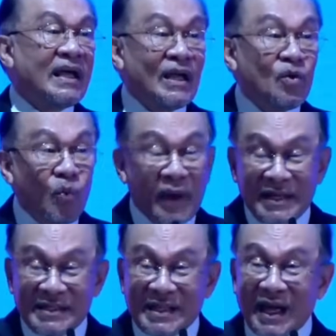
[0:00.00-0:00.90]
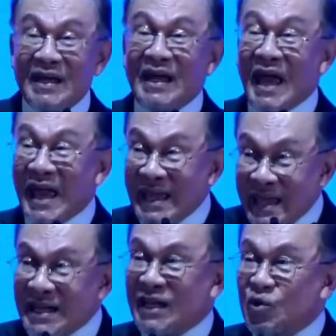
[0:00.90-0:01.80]
in ways that are
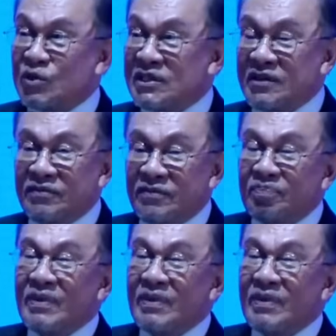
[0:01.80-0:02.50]
inclusive,